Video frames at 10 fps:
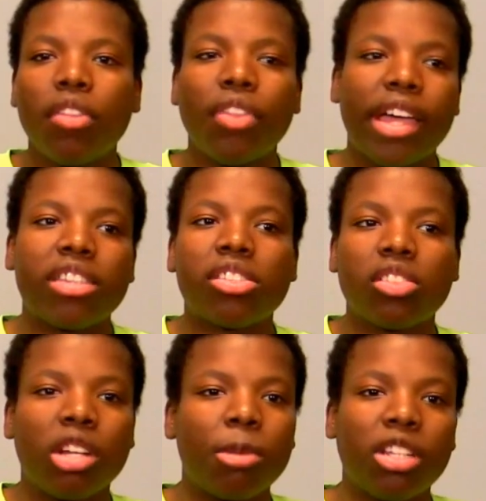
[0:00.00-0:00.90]
that's
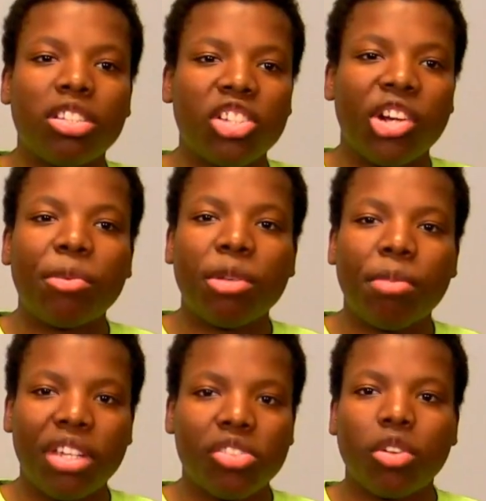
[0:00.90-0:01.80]
going to be determined
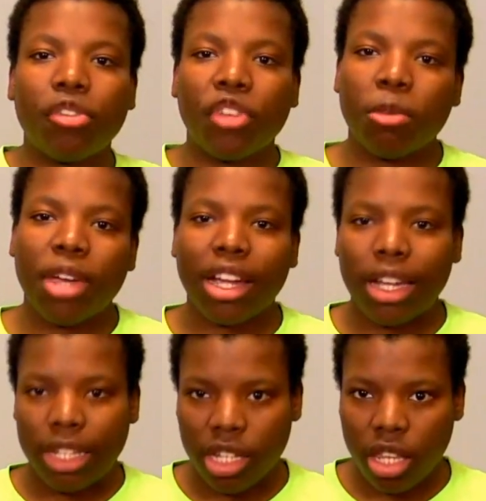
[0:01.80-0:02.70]
based on feedback I
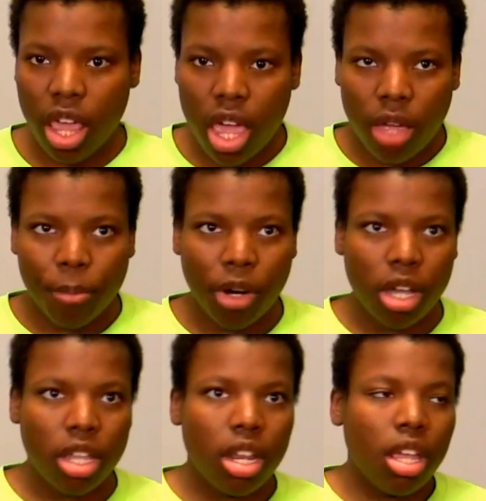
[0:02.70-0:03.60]
get.
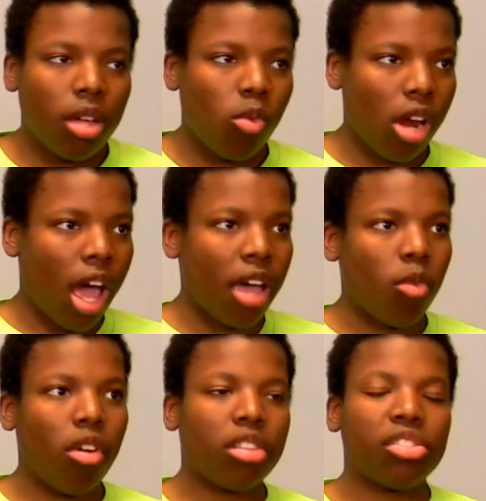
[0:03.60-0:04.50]
But what I want